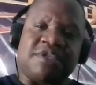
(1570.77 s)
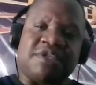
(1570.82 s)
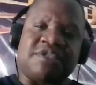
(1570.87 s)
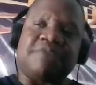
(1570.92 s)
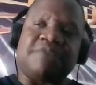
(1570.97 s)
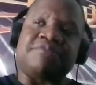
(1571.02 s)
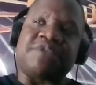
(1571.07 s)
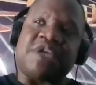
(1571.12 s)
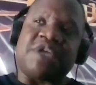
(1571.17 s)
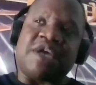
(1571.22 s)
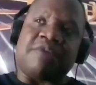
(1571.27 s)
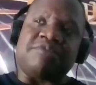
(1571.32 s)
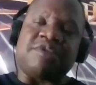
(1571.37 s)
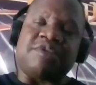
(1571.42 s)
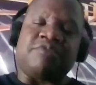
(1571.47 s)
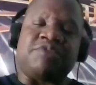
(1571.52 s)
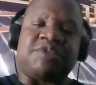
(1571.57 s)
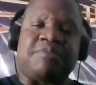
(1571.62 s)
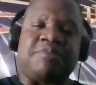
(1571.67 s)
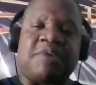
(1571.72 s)
Sometimes it
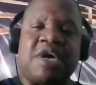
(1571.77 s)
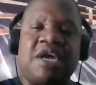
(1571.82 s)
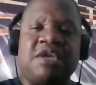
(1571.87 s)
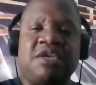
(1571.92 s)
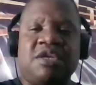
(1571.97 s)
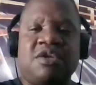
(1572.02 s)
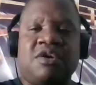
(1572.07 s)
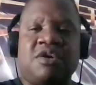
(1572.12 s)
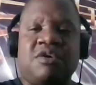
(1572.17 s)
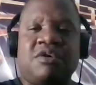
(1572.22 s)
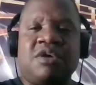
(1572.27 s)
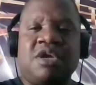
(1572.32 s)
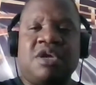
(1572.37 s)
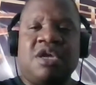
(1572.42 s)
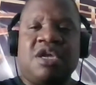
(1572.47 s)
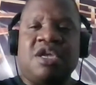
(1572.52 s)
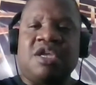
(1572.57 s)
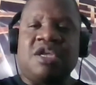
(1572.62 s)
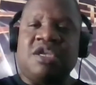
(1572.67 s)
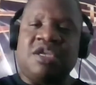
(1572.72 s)
was by, you know,
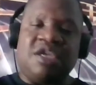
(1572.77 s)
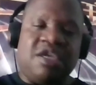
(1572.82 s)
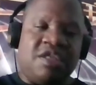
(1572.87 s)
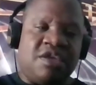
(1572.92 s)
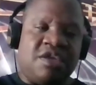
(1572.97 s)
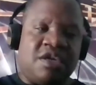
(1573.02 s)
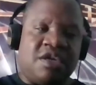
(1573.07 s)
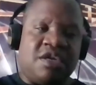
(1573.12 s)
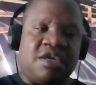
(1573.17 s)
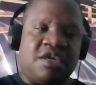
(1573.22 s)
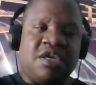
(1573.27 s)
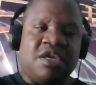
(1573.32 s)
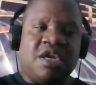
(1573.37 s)
either